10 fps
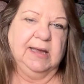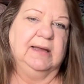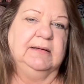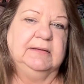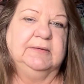
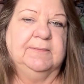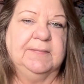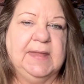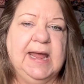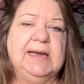
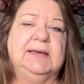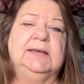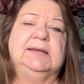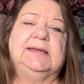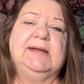
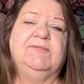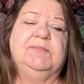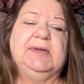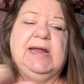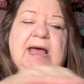And they've
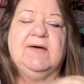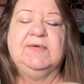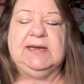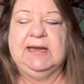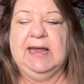been
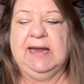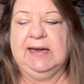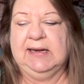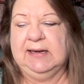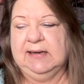having
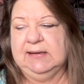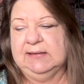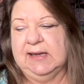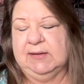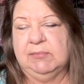a
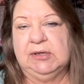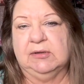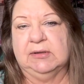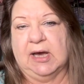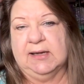like middle
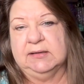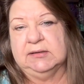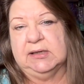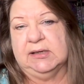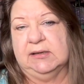
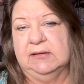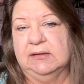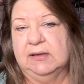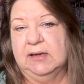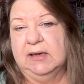gondola
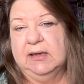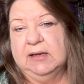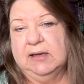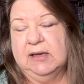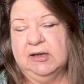
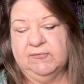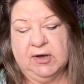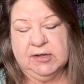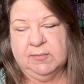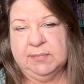of
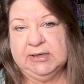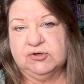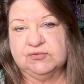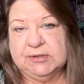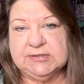all the Big
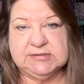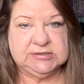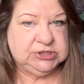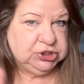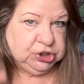
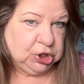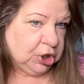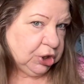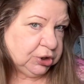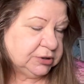Twist
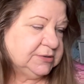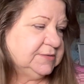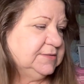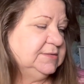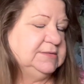
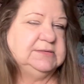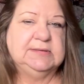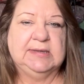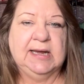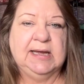yarns
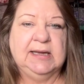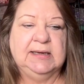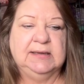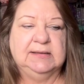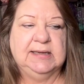
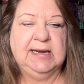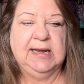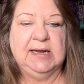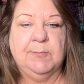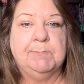that they
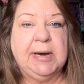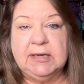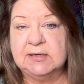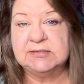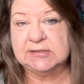had
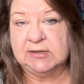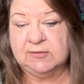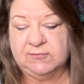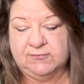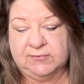abundance
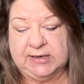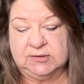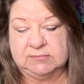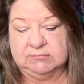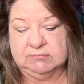of like
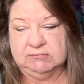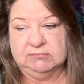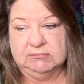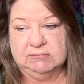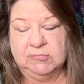
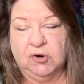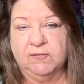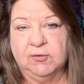over a